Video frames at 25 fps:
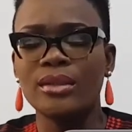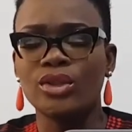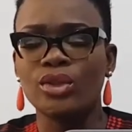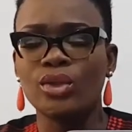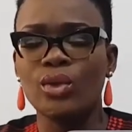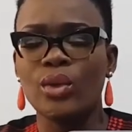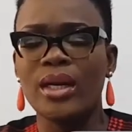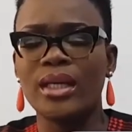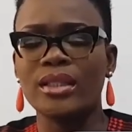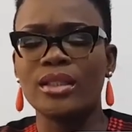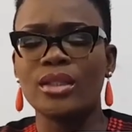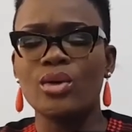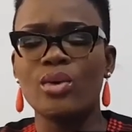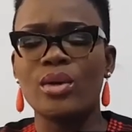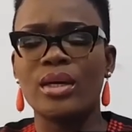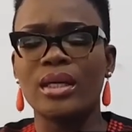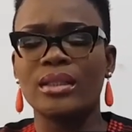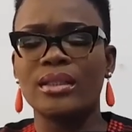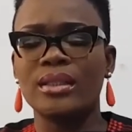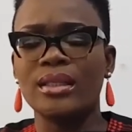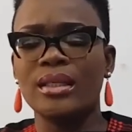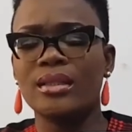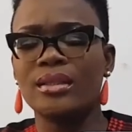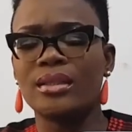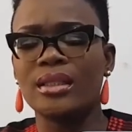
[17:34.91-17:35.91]
So let's look
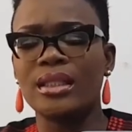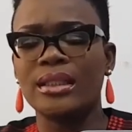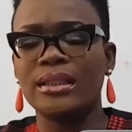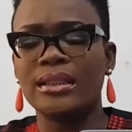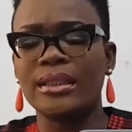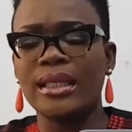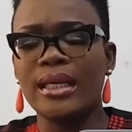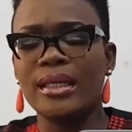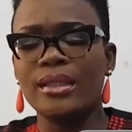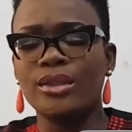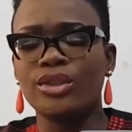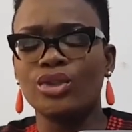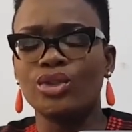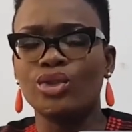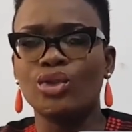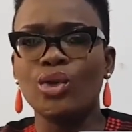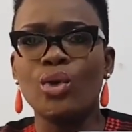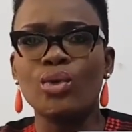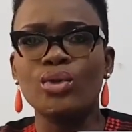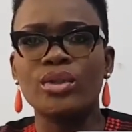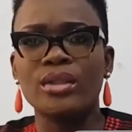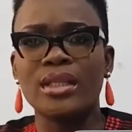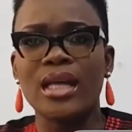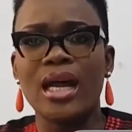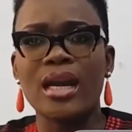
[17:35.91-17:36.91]
at it. He says
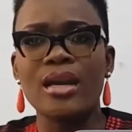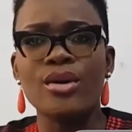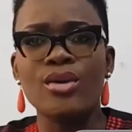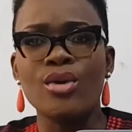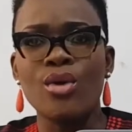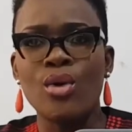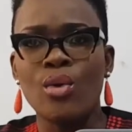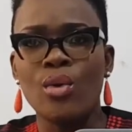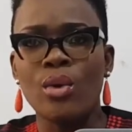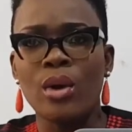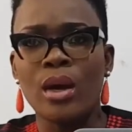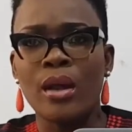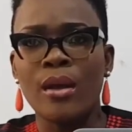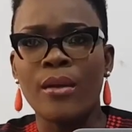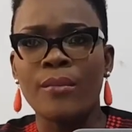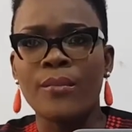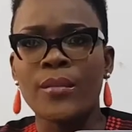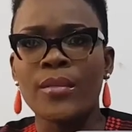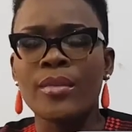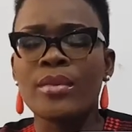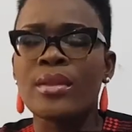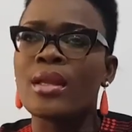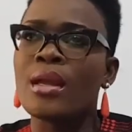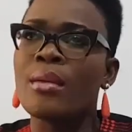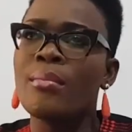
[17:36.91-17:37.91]
those that know,
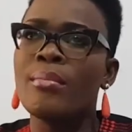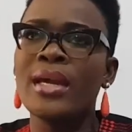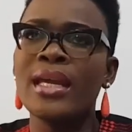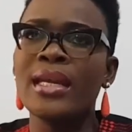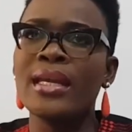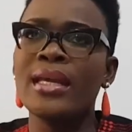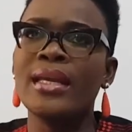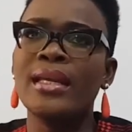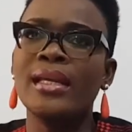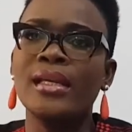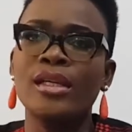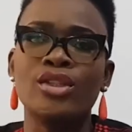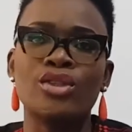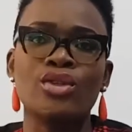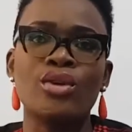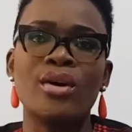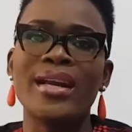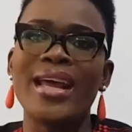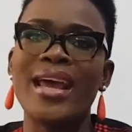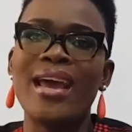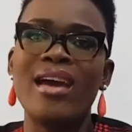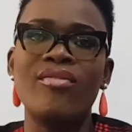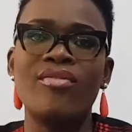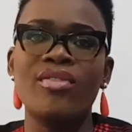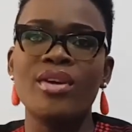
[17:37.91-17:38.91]
meaning it's
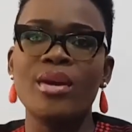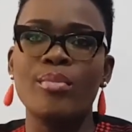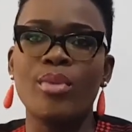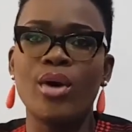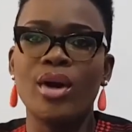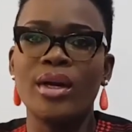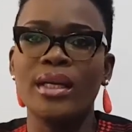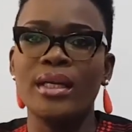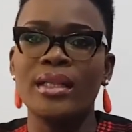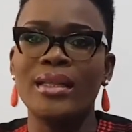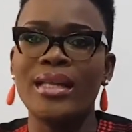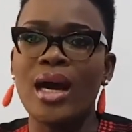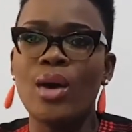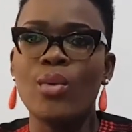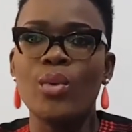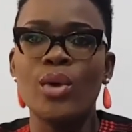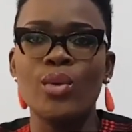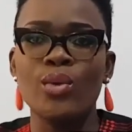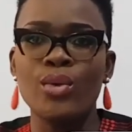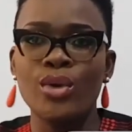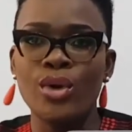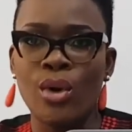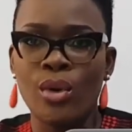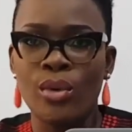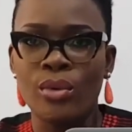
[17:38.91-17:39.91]
not everybody that
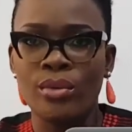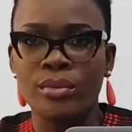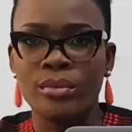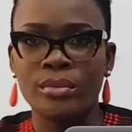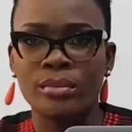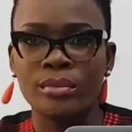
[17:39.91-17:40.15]
will know.